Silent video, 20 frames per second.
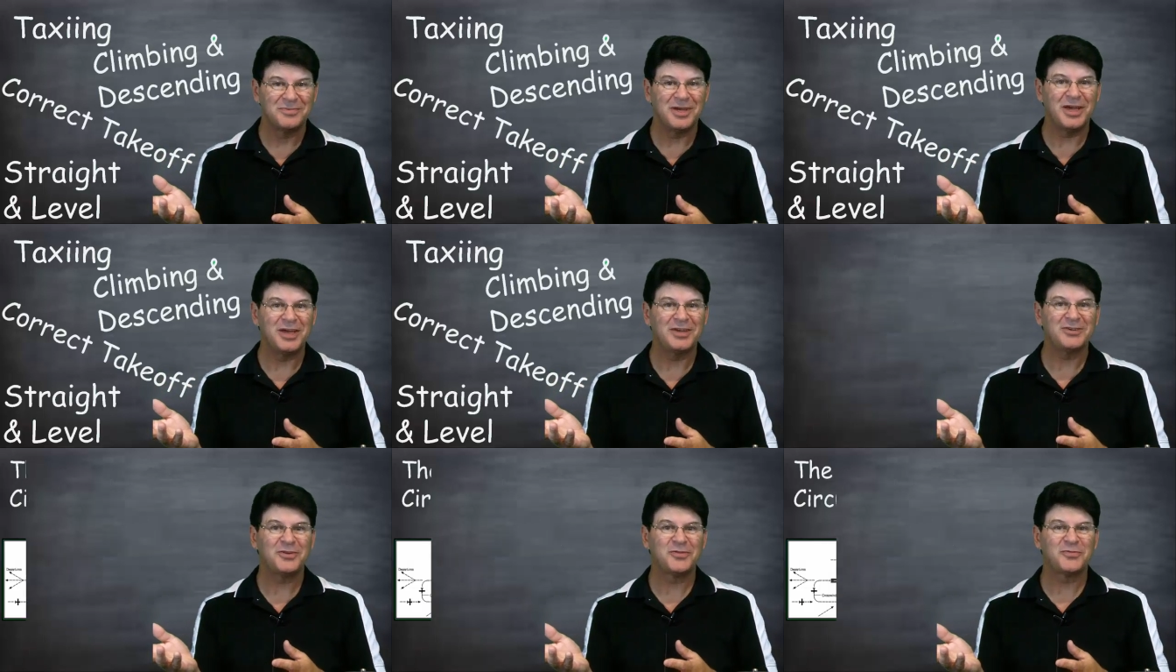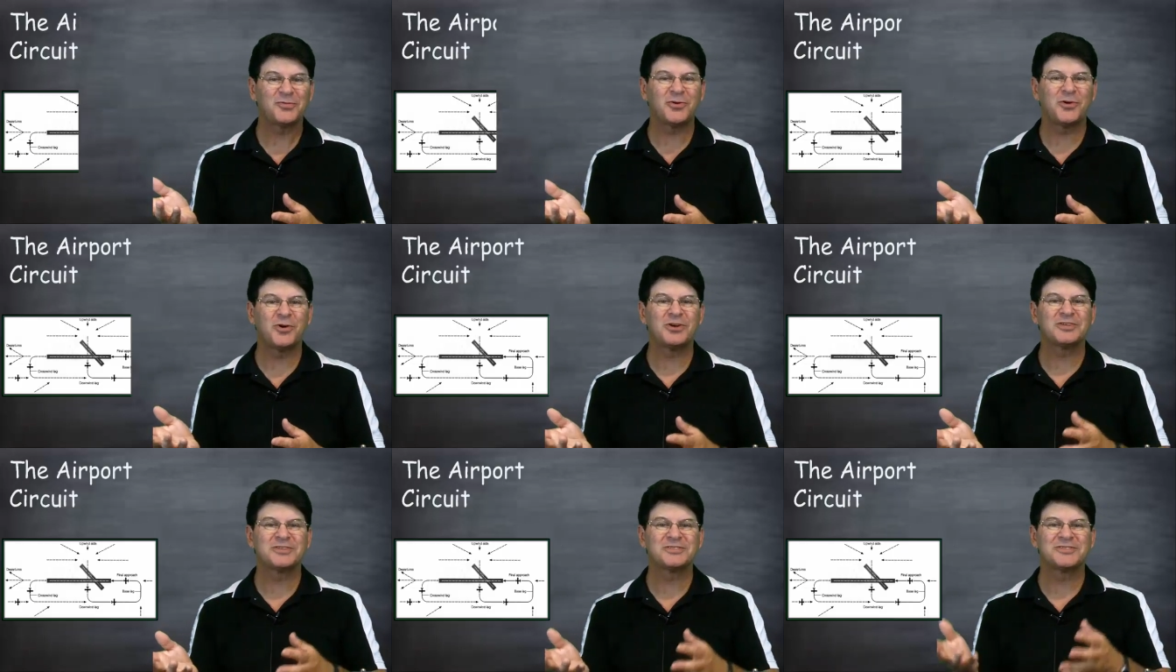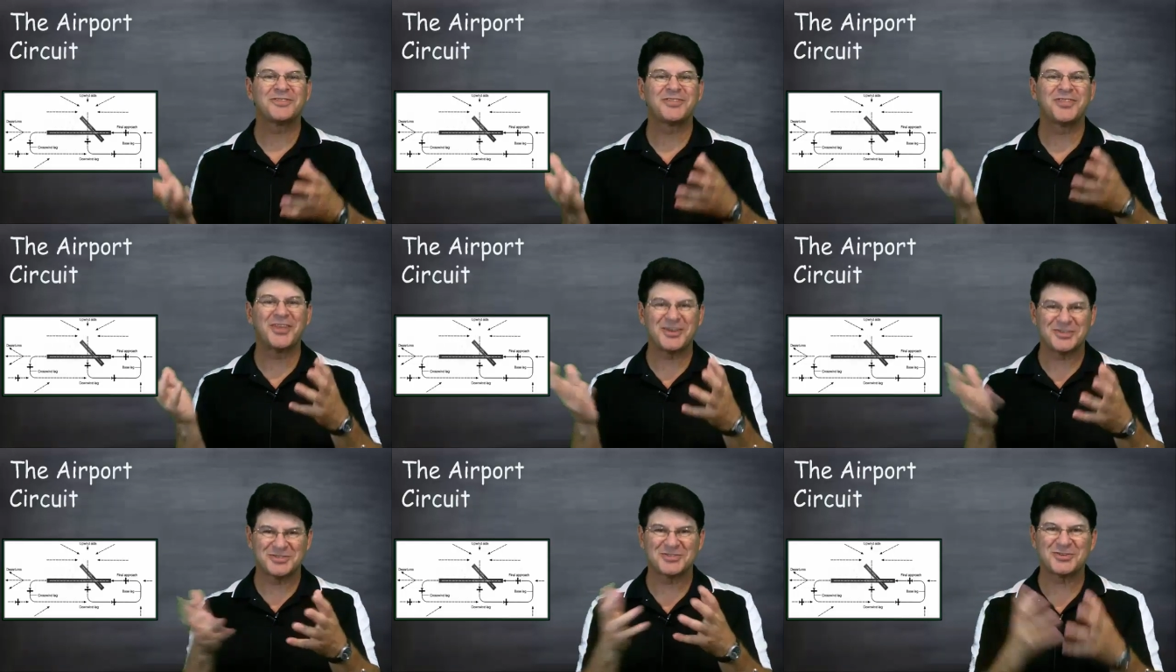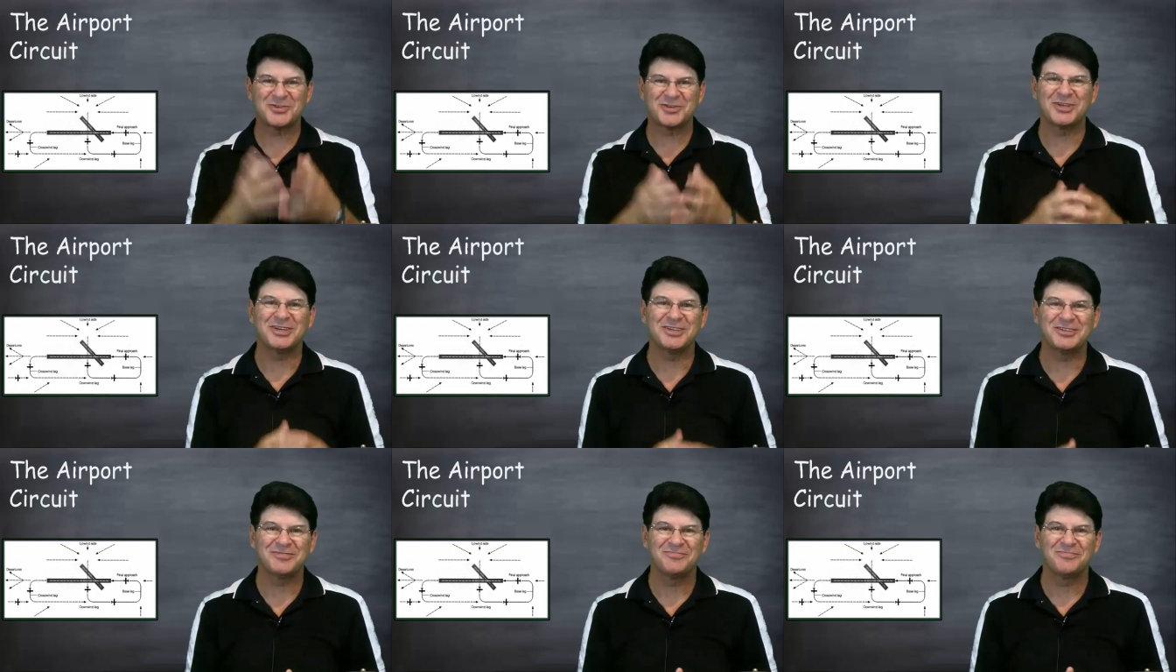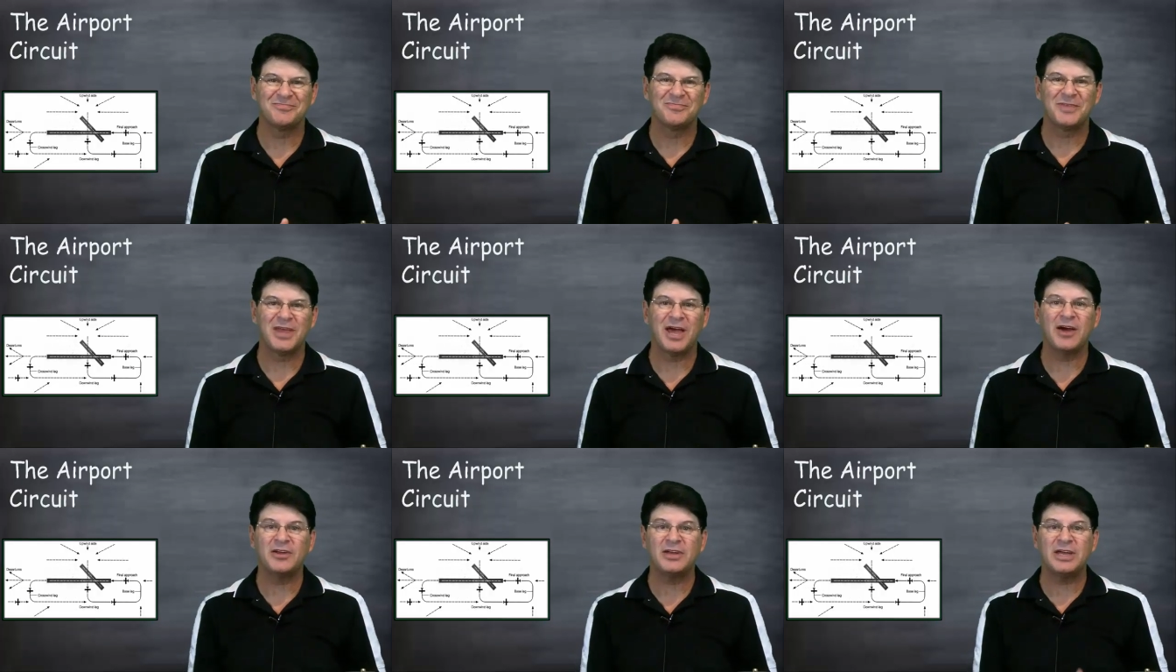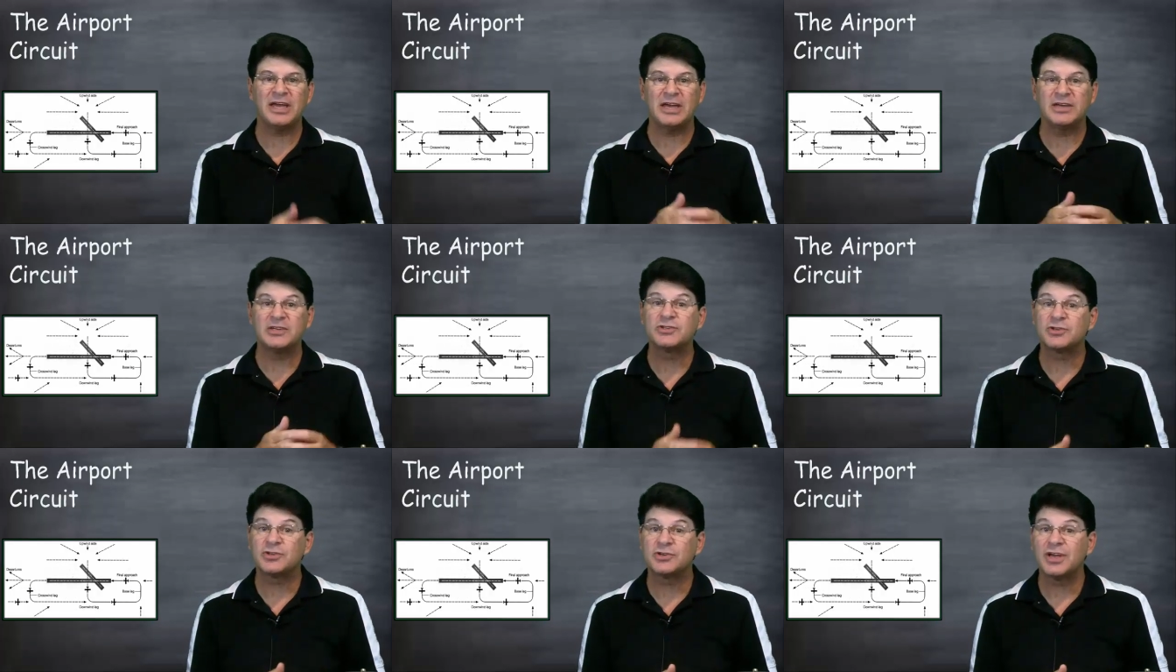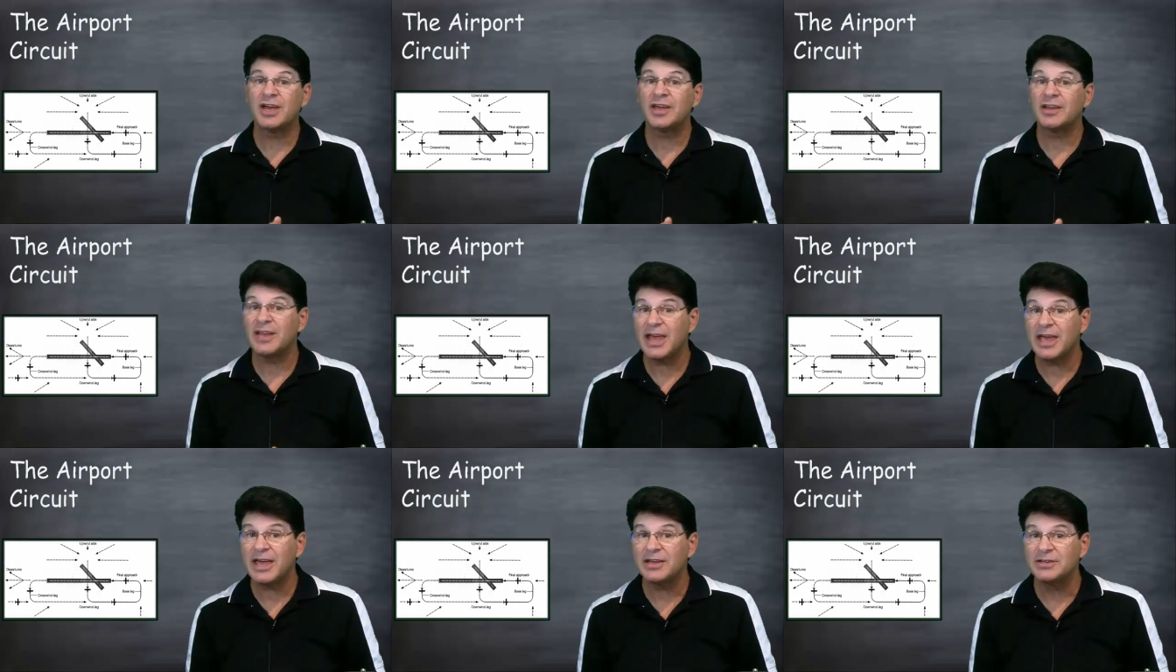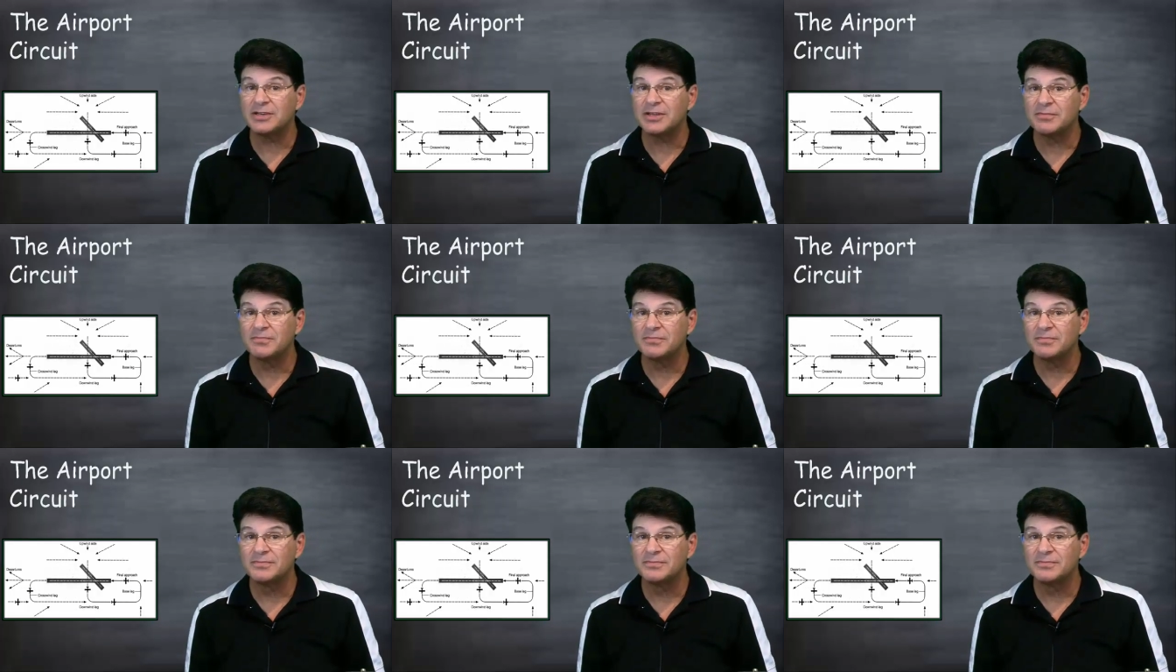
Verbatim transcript: and of course the circuit, how to enter and land.